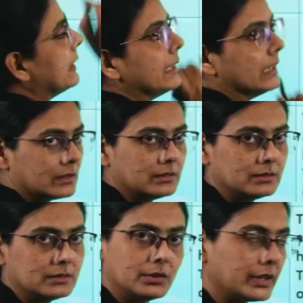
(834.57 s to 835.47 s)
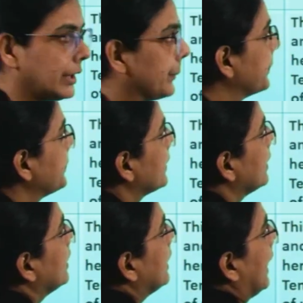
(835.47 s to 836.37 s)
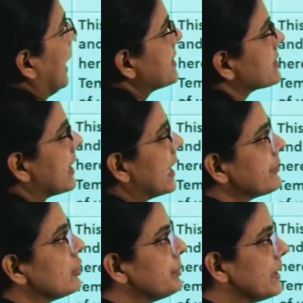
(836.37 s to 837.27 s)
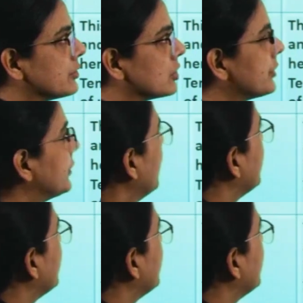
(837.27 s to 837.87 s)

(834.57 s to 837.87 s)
layer. Okay. M stands for mesosphere,